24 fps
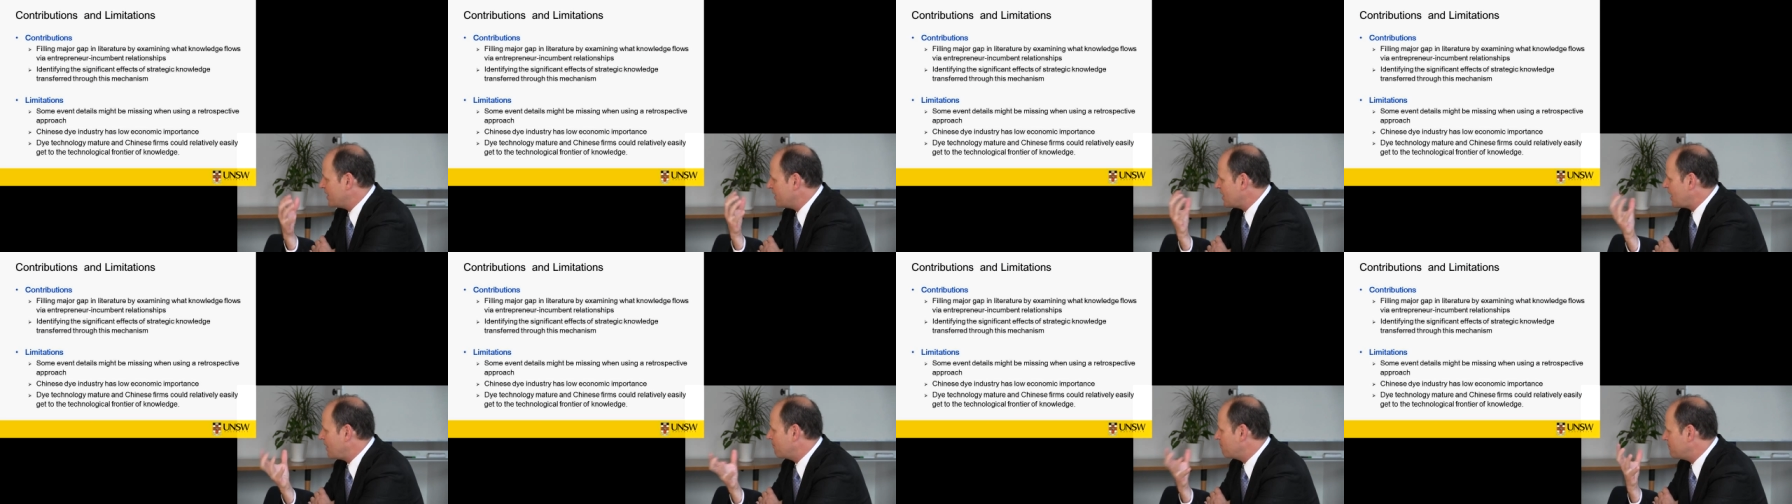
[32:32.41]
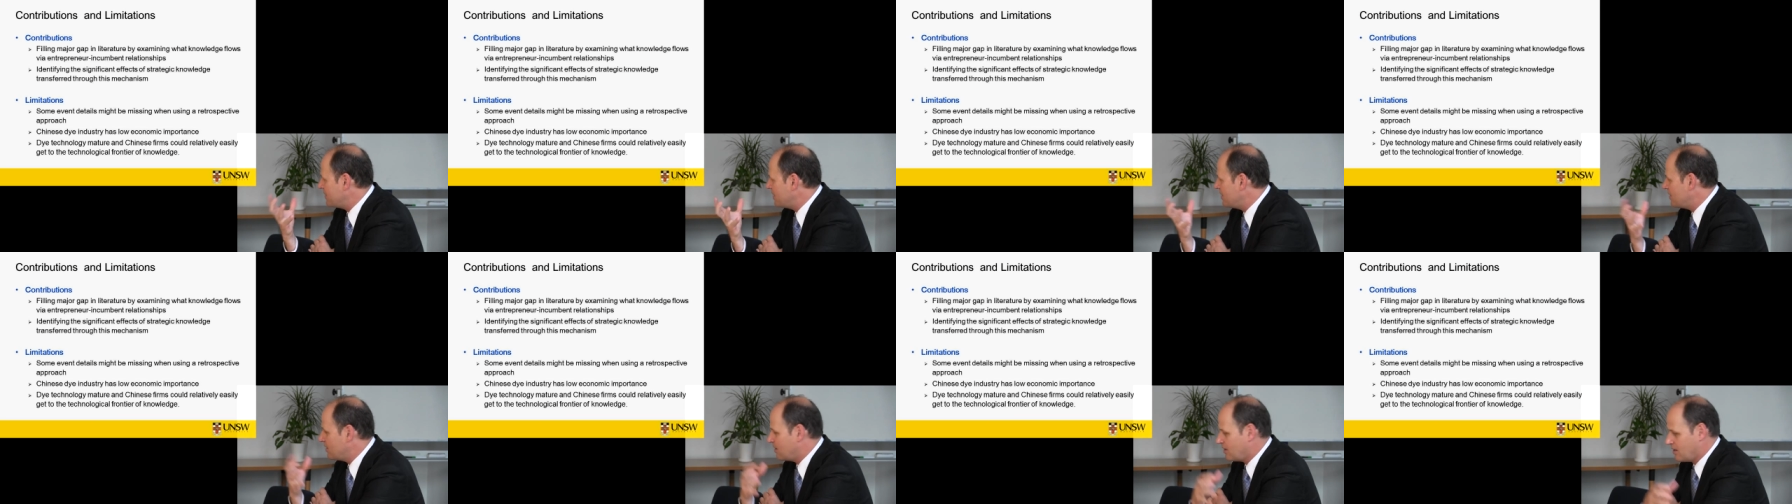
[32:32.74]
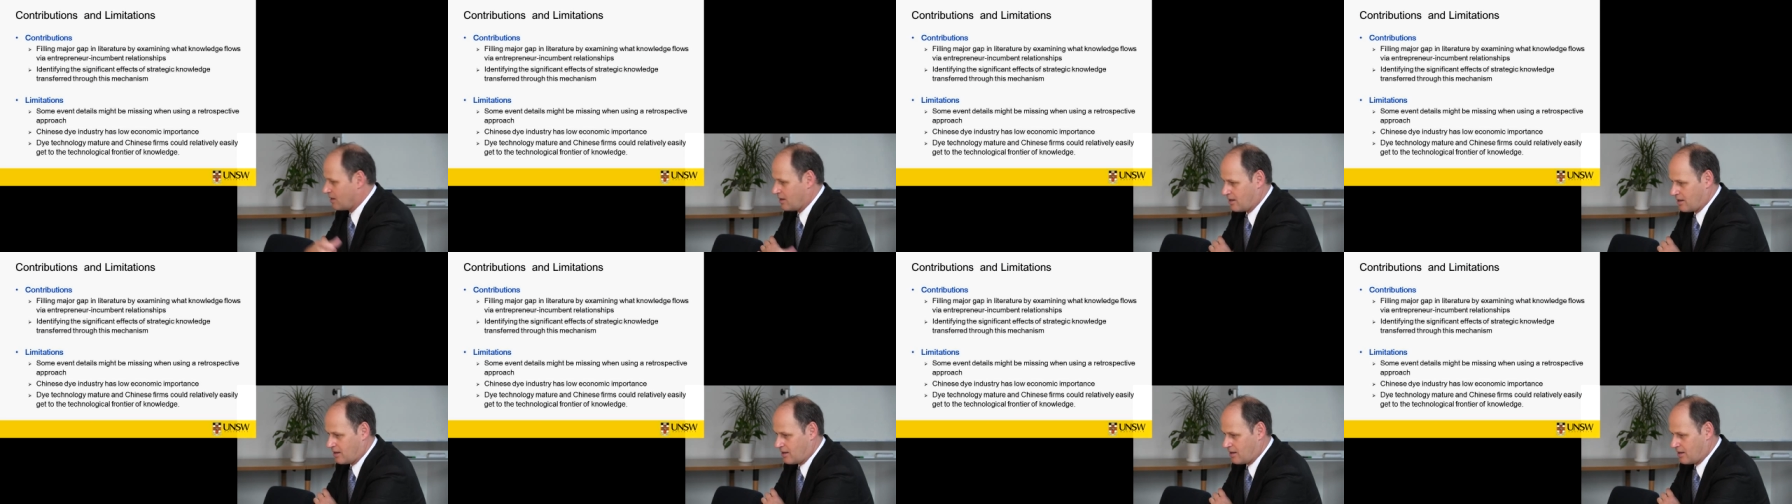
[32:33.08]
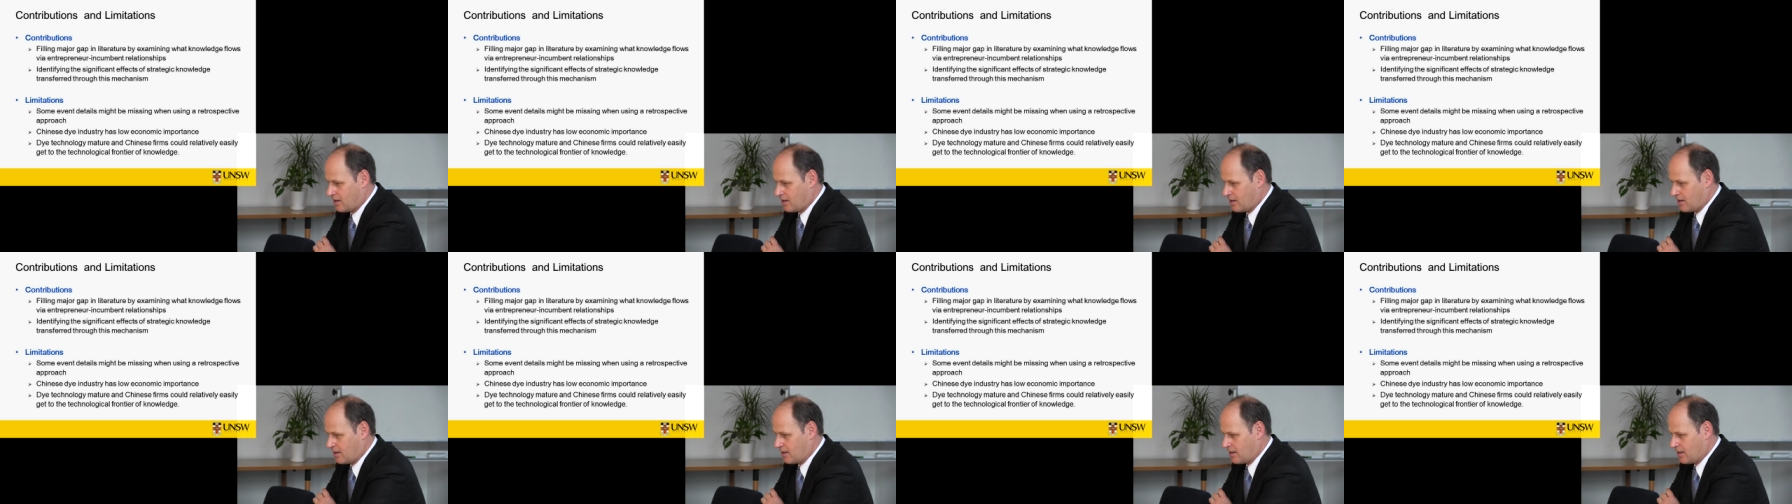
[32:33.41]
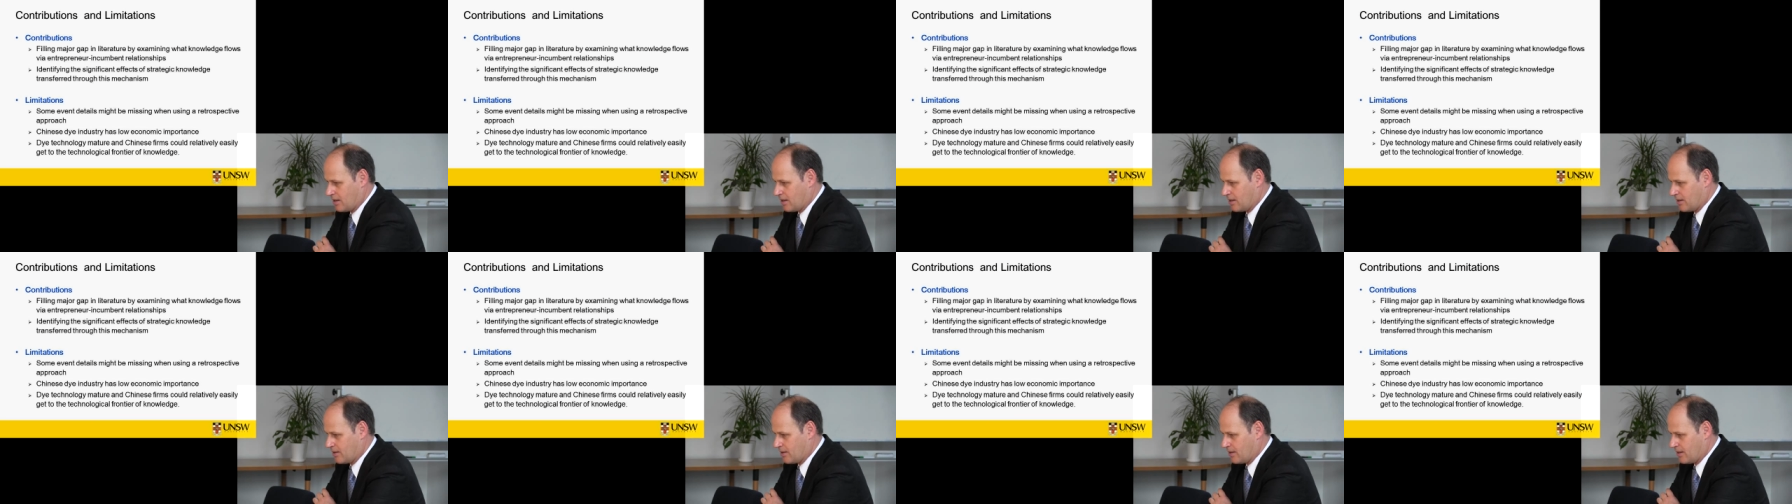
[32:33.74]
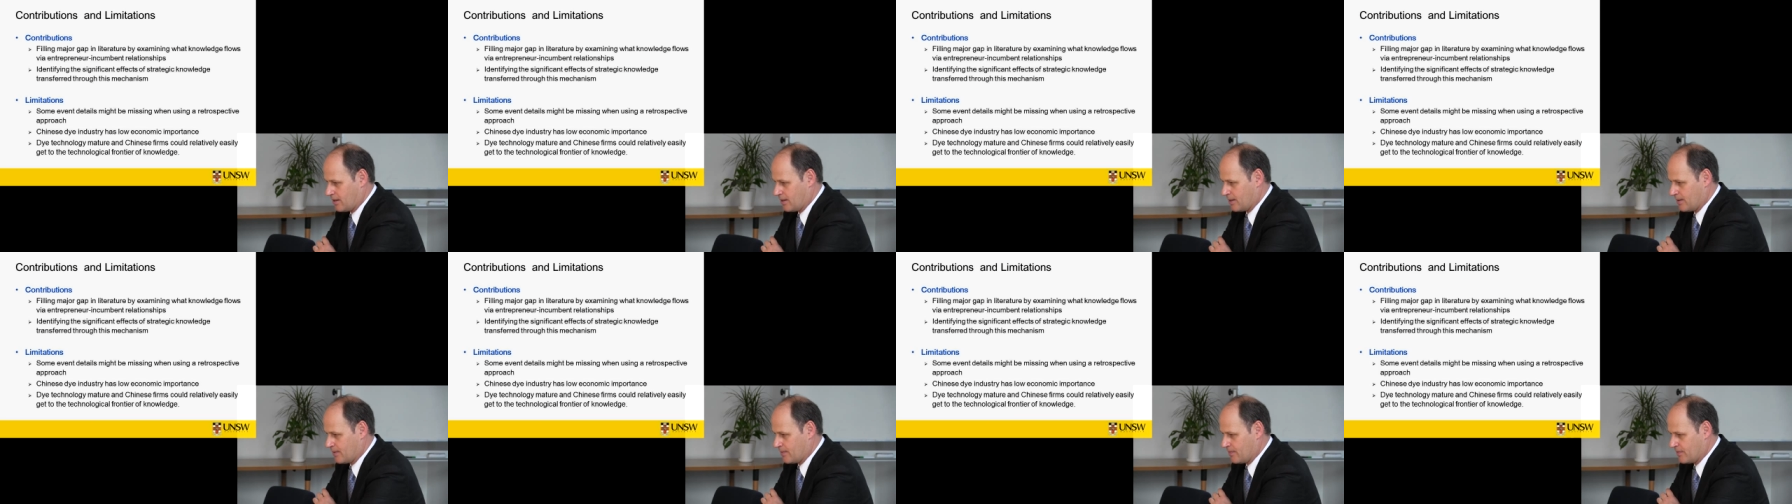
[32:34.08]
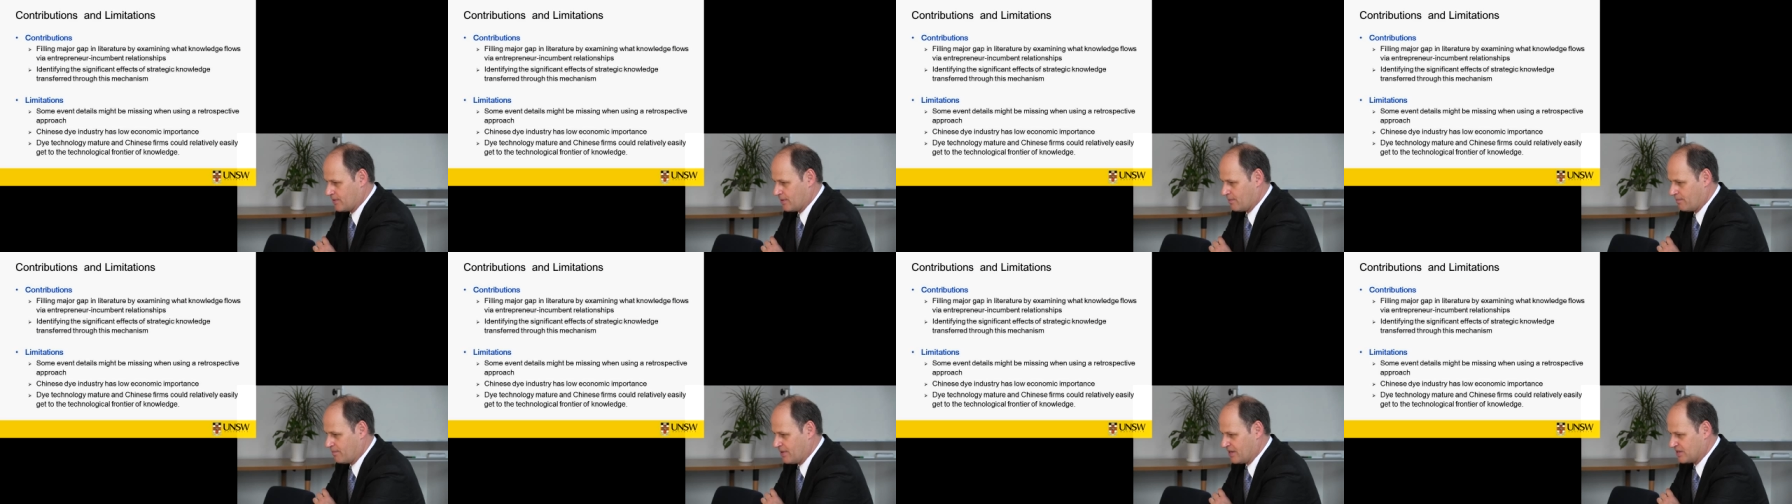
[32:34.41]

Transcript: may not be the